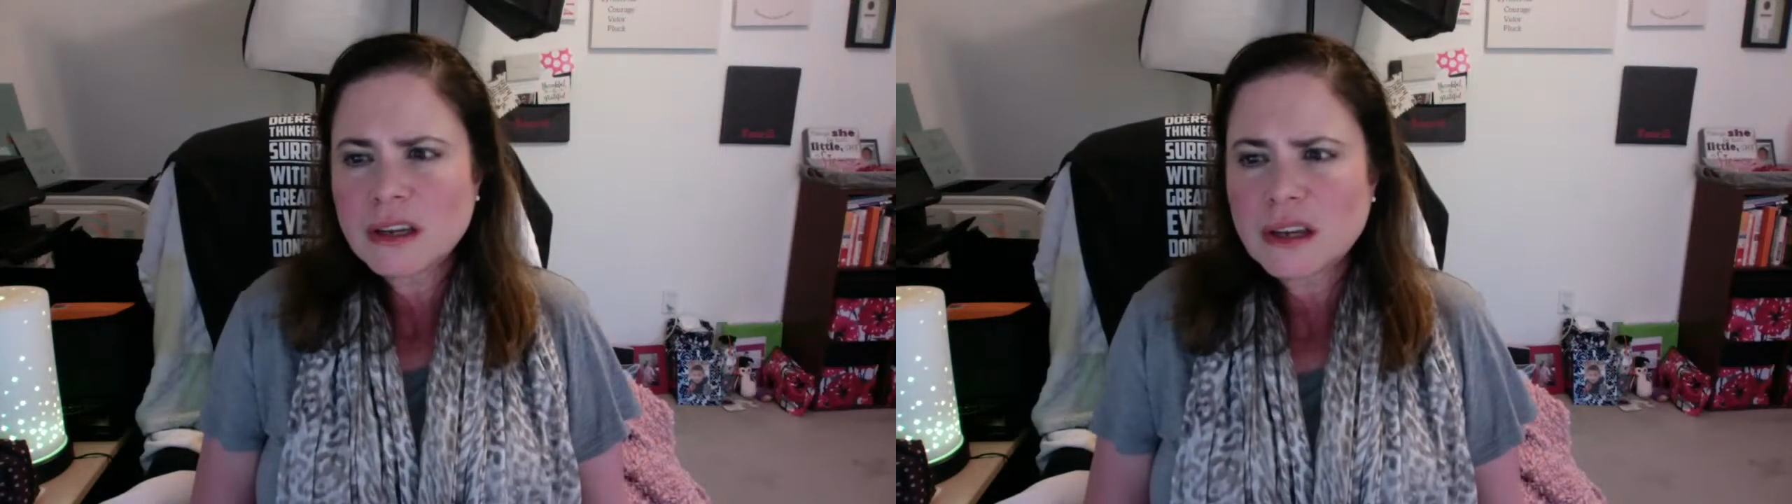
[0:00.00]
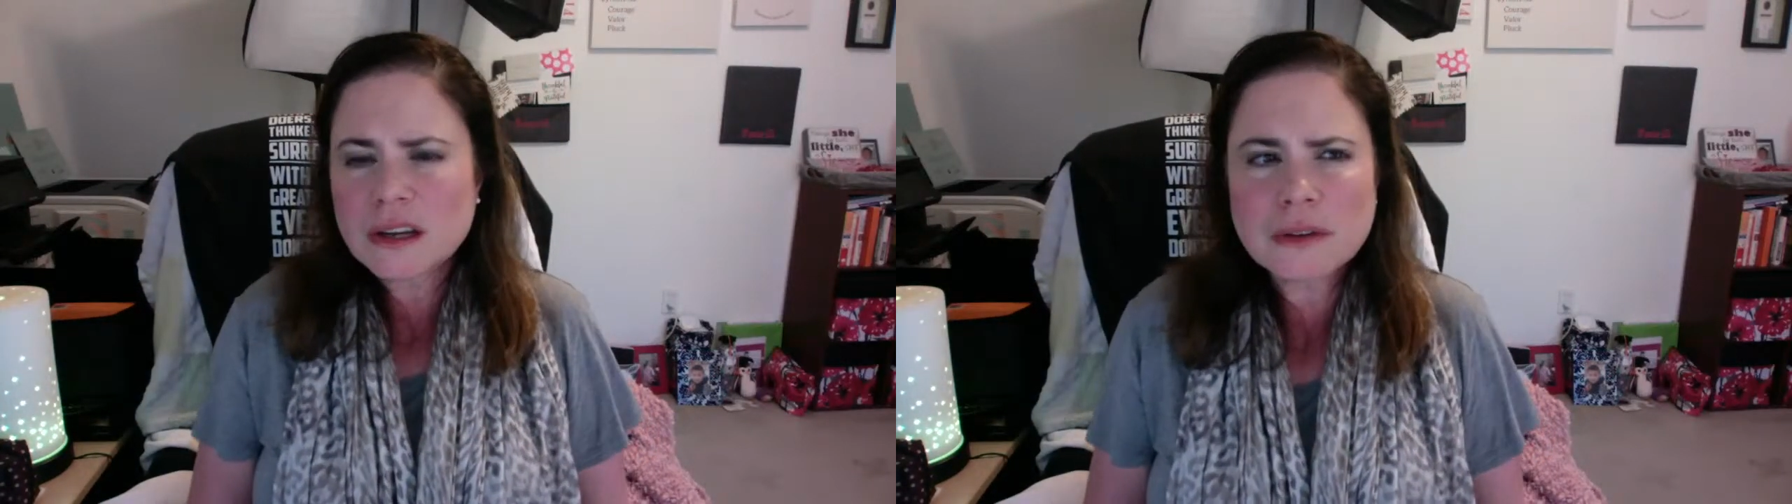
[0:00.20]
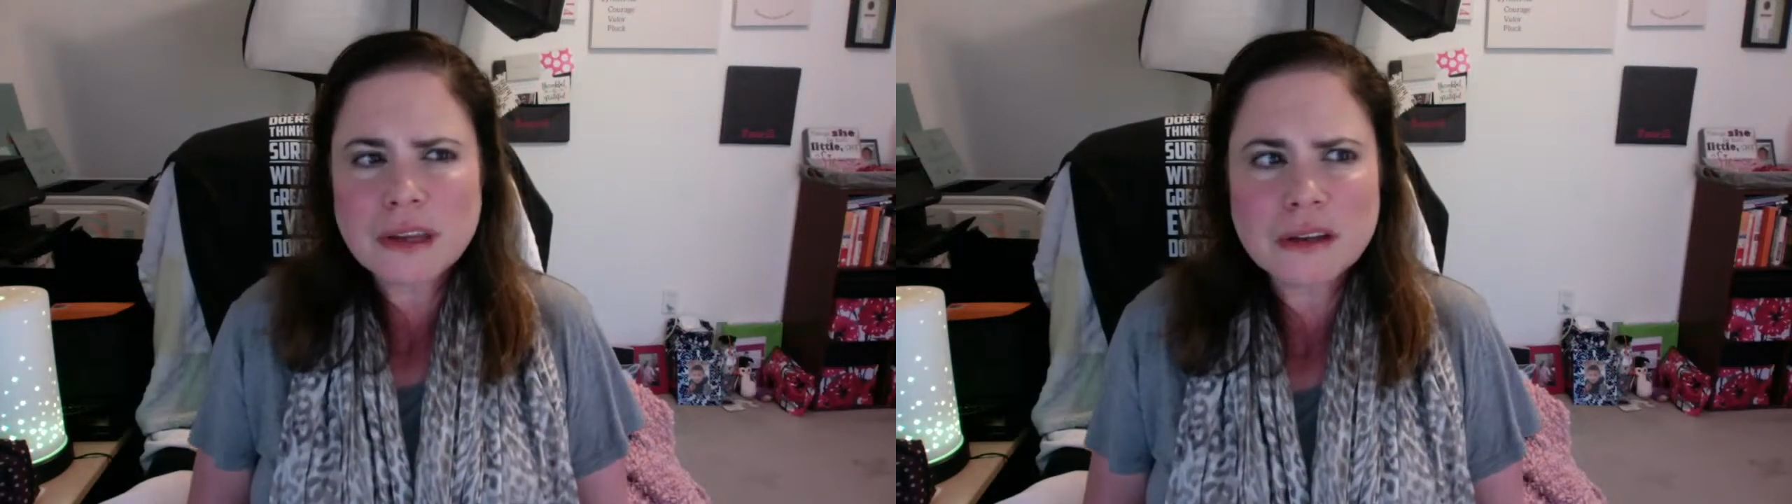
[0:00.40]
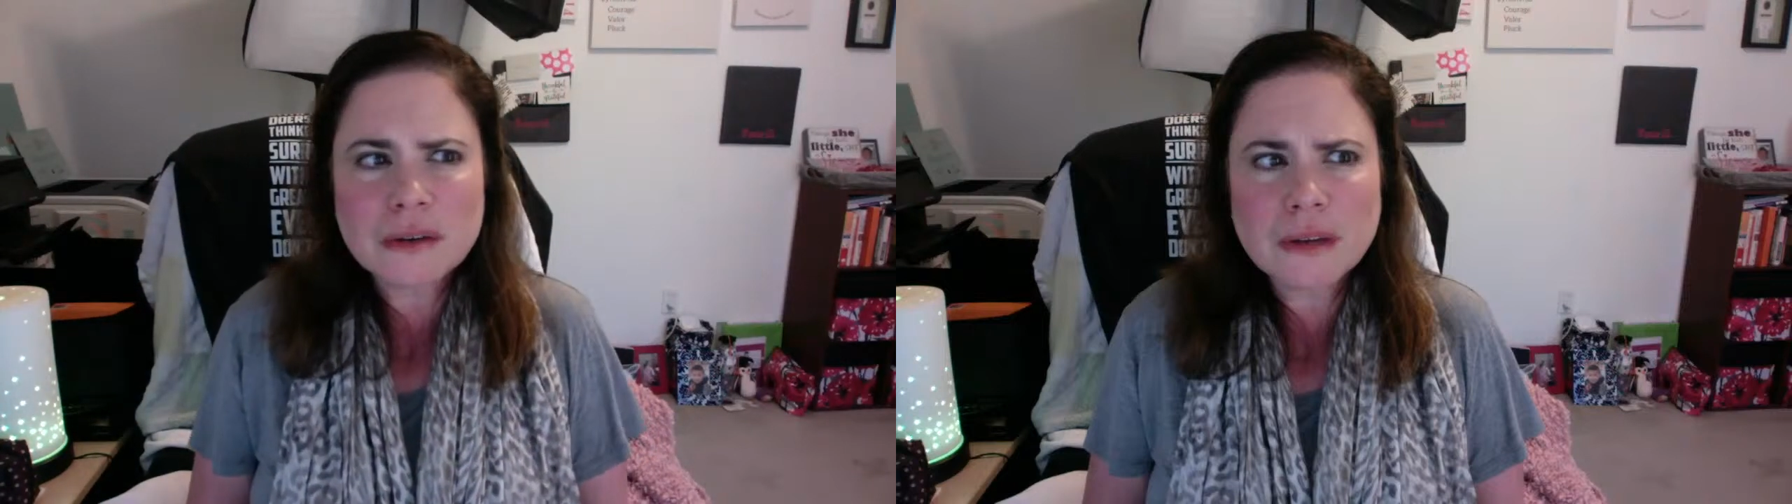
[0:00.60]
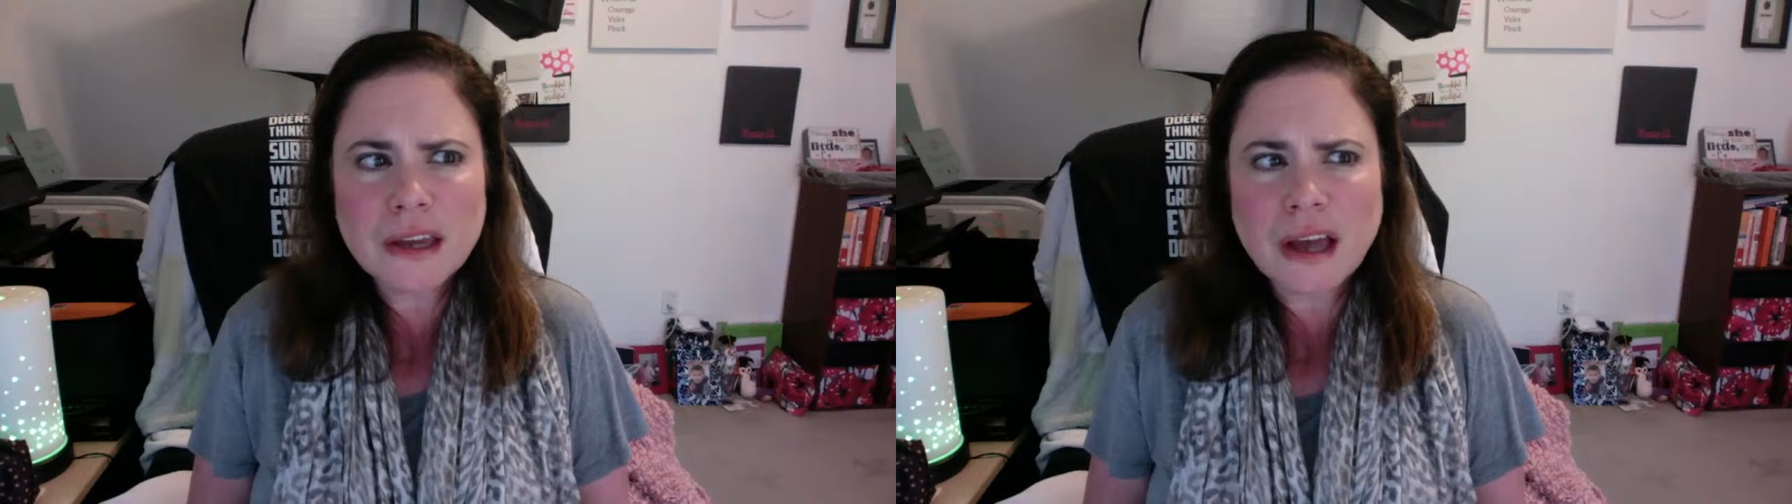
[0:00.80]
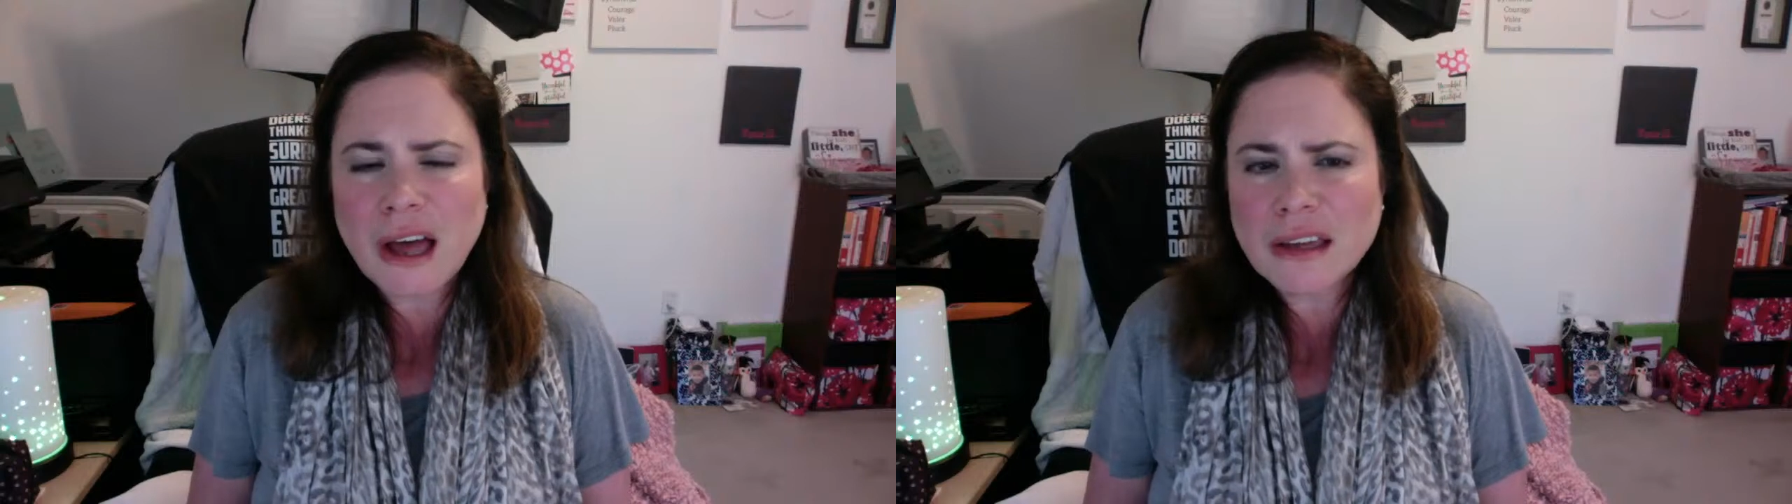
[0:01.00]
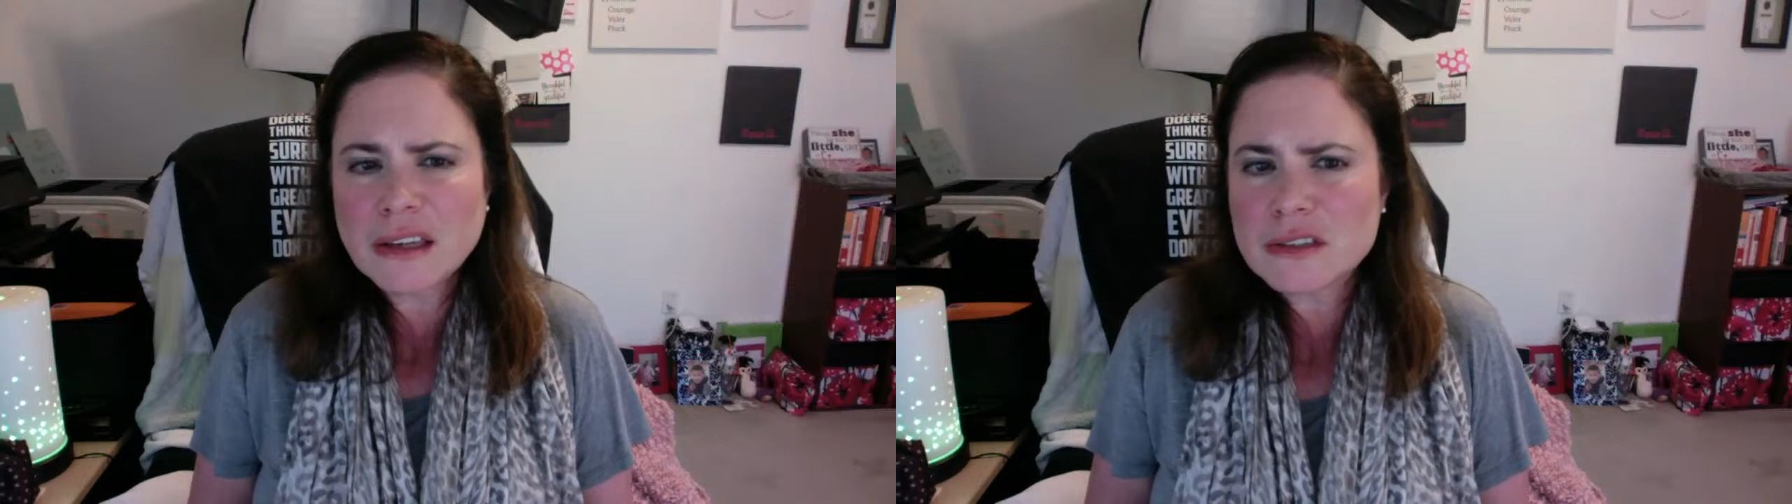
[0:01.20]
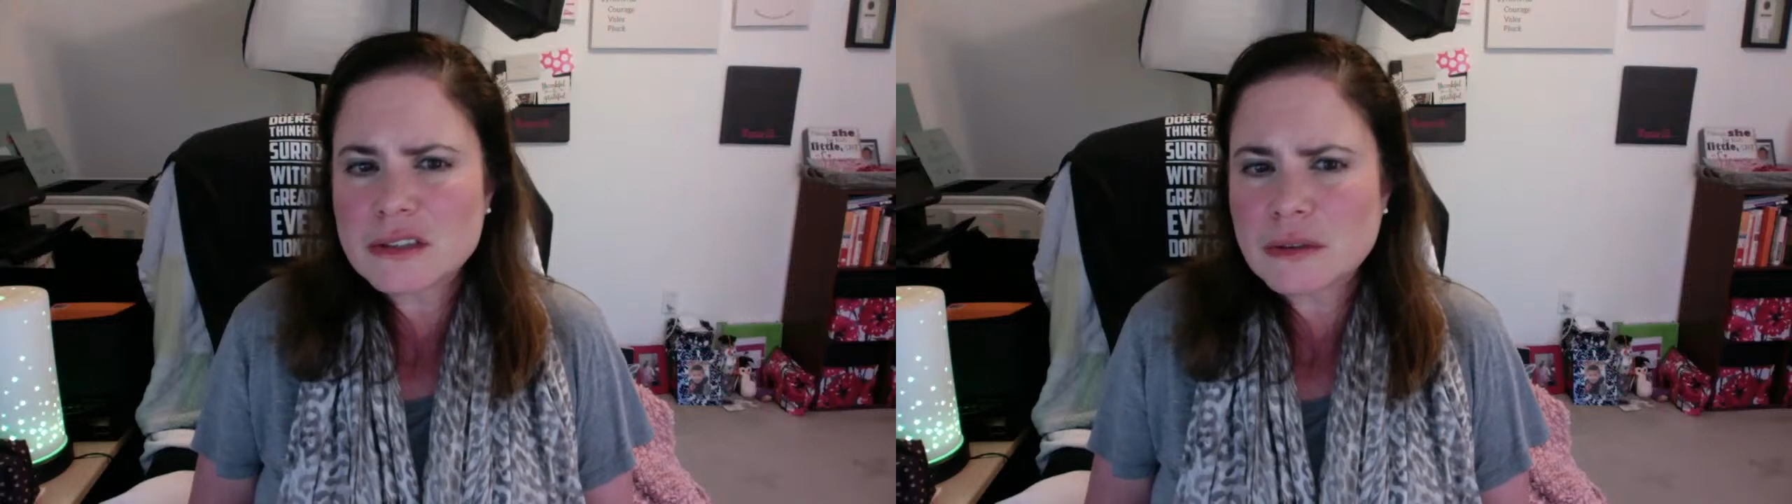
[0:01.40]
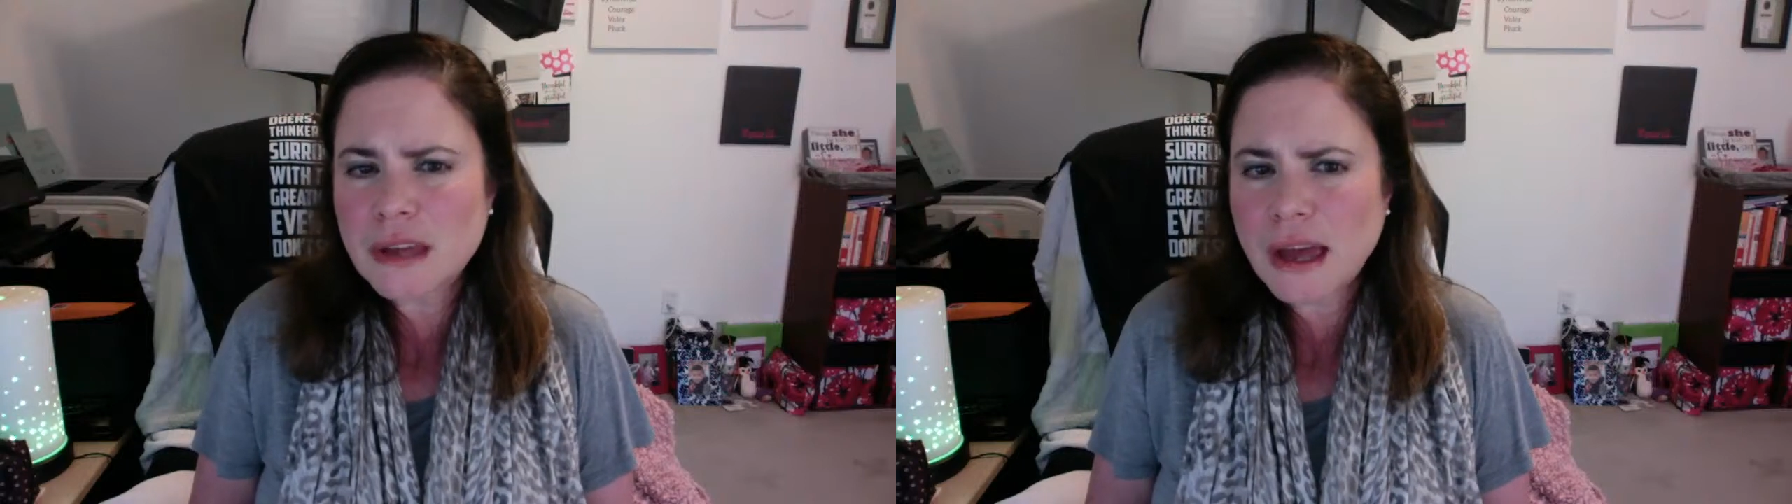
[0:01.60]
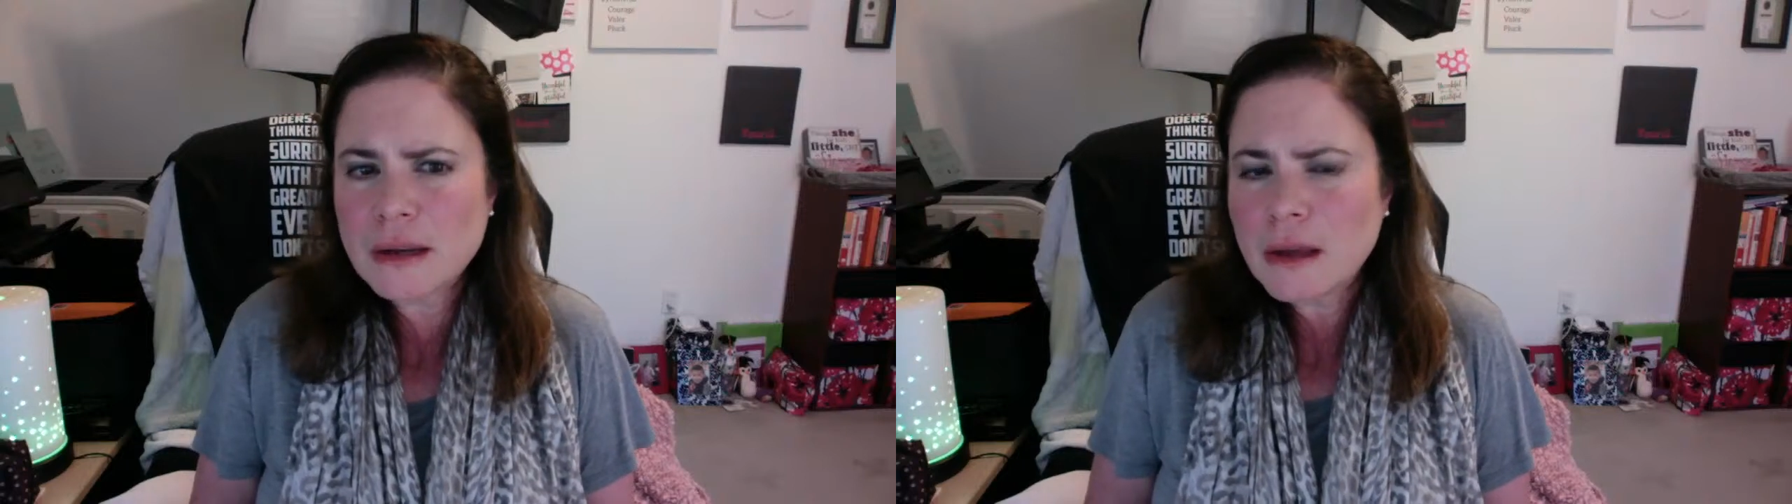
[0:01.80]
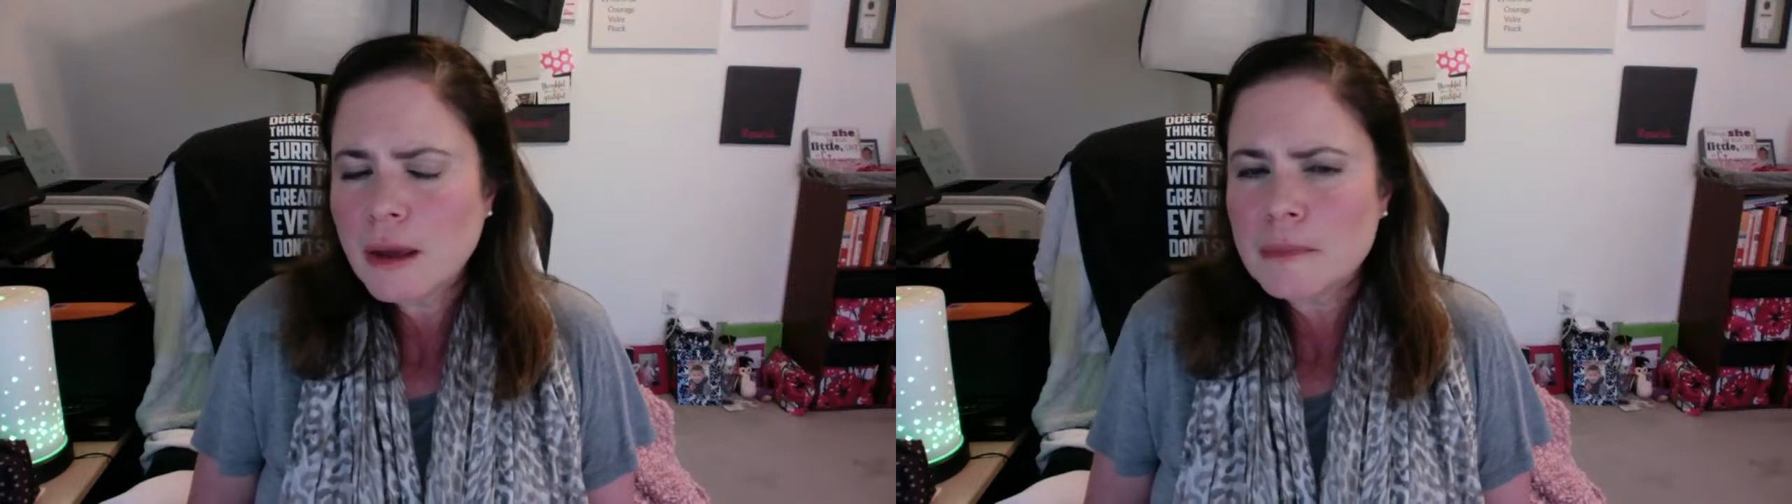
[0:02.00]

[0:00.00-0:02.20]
and you're like, okay, I can do that,